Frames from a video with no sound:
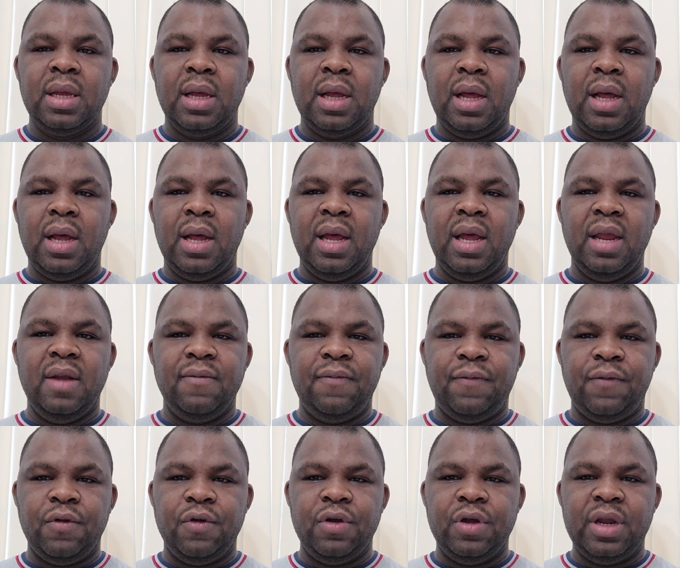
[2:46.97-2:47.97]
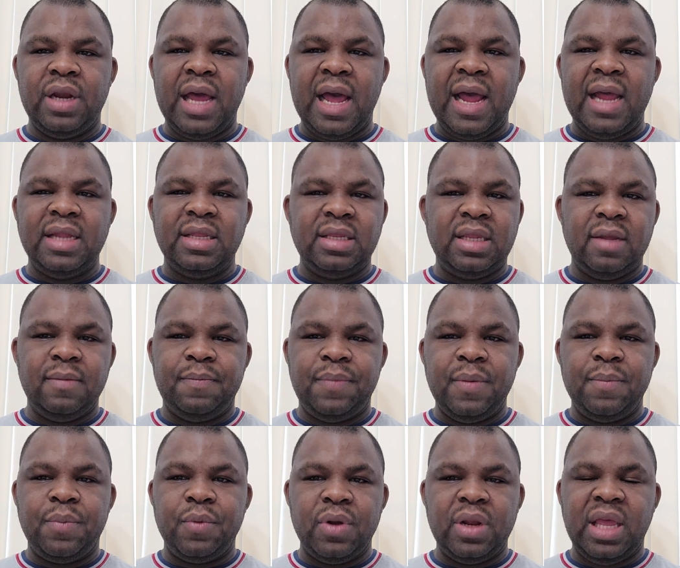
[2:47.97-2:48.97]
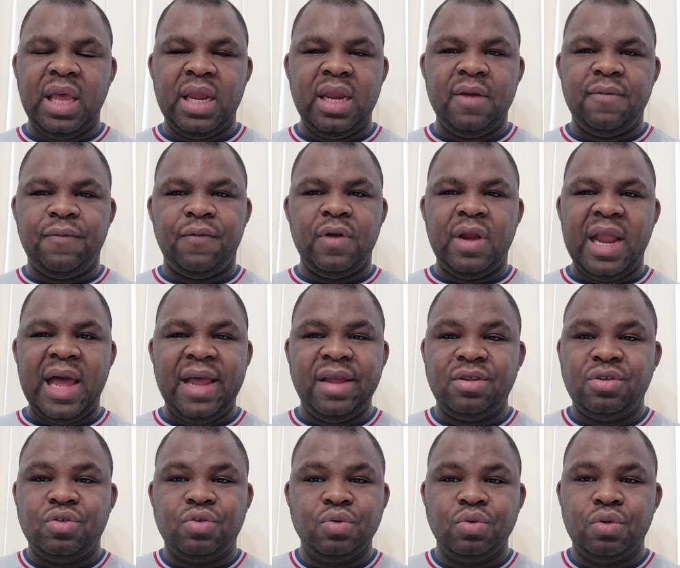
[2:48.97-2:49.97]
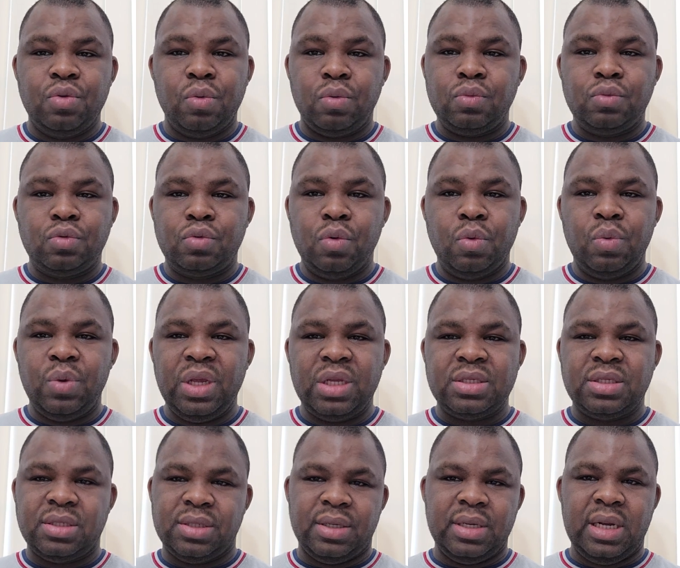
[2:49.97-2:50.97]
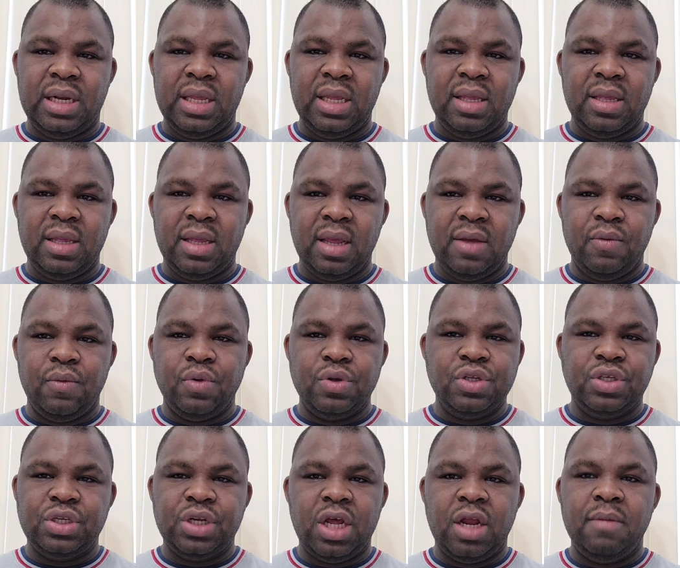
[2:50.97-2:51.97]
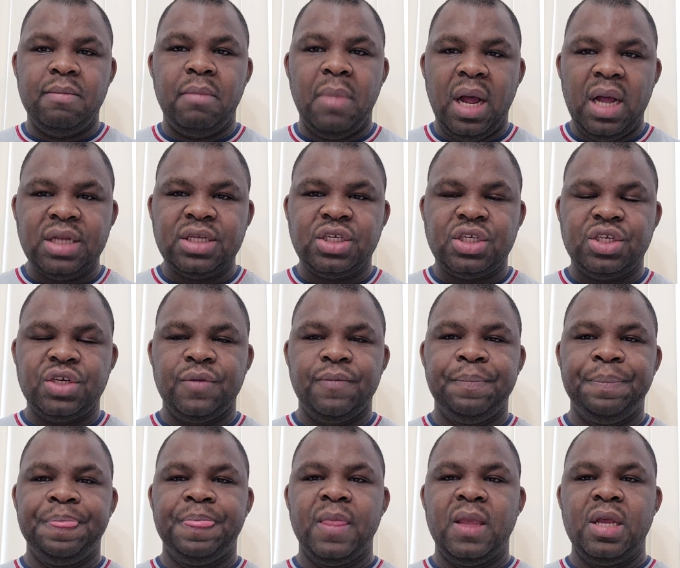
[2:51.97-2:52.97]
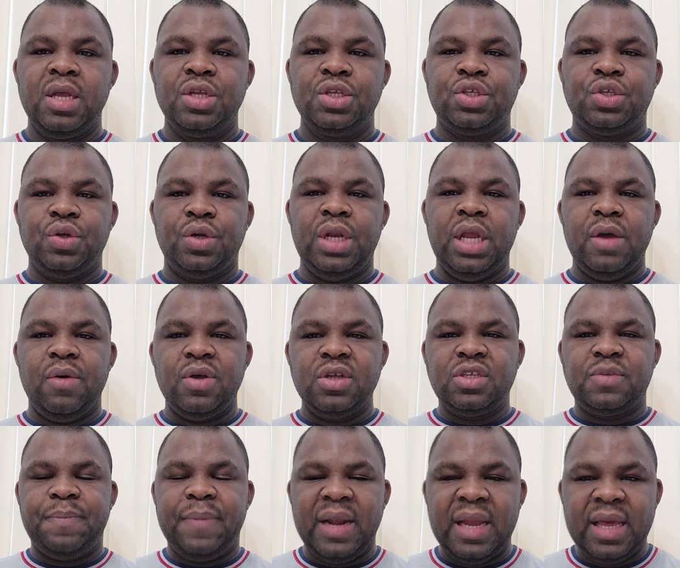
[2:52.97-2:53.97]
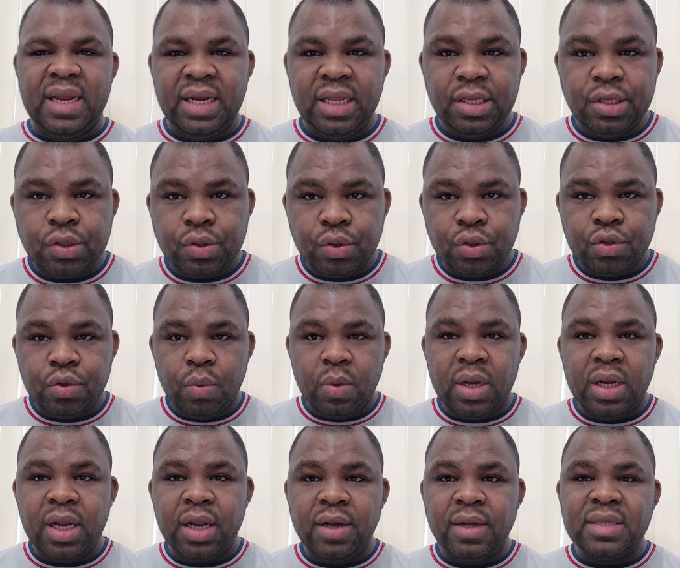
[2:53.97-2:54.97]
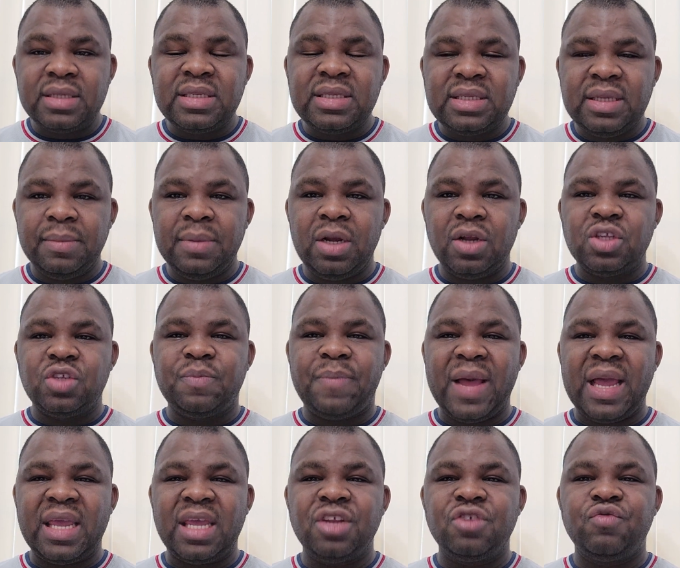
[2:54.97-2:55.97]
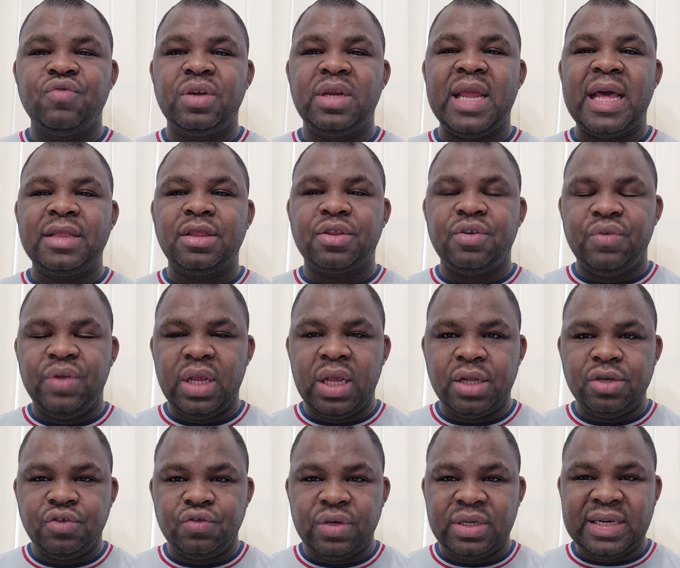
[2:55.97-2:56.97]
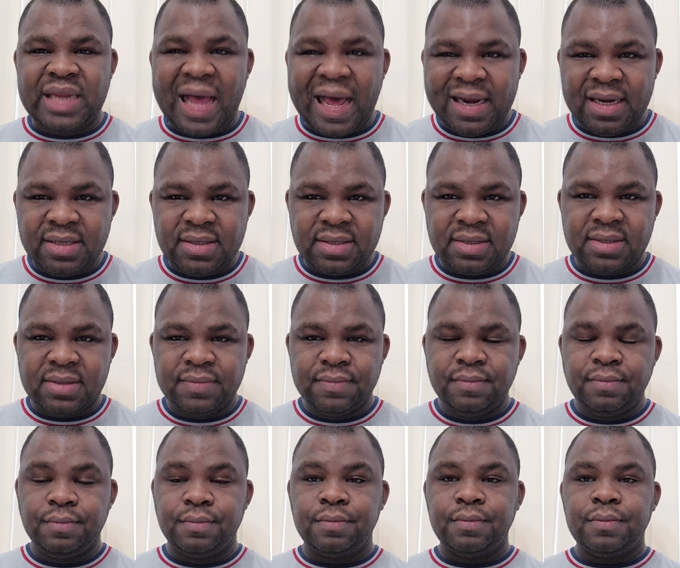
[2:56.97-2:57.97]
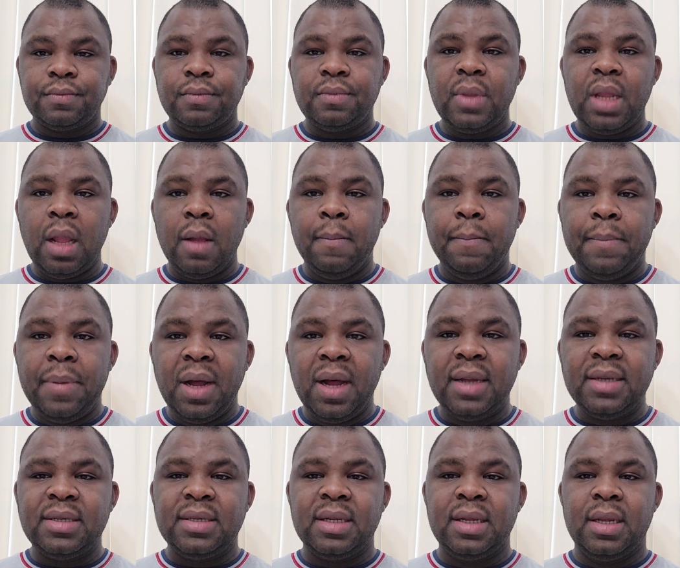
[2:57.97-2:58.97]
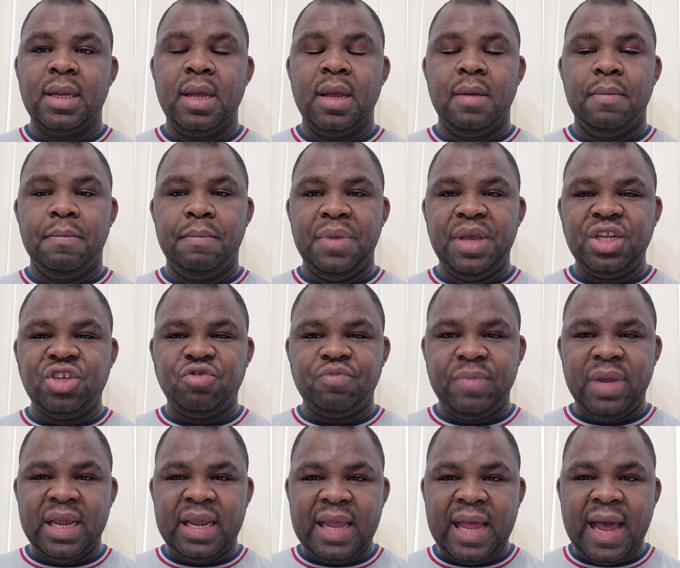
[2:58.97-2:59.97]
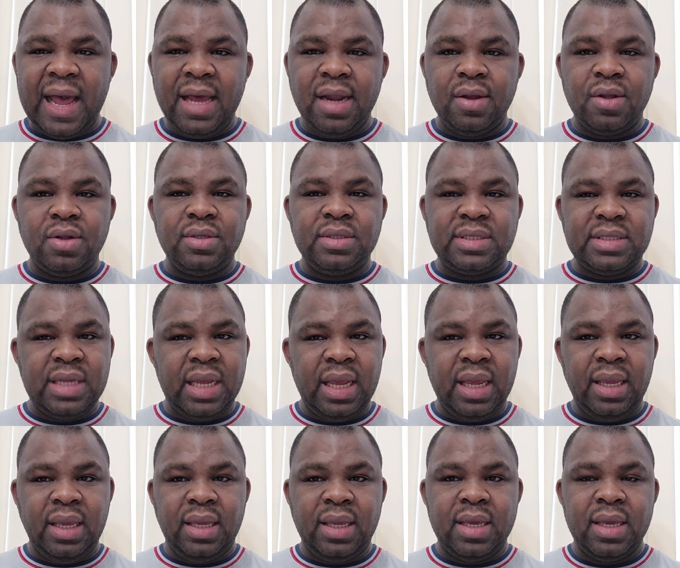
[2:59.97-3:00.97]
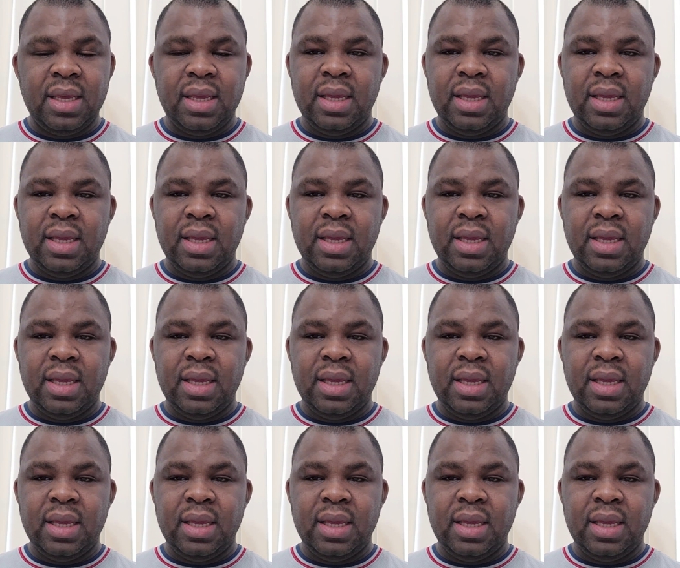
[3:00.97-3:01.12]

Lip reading: In Florida, I think people get it for like 2 weeks only. It was not much. So they was planning to do another stimulus package with that $300. But Mitch McConnell think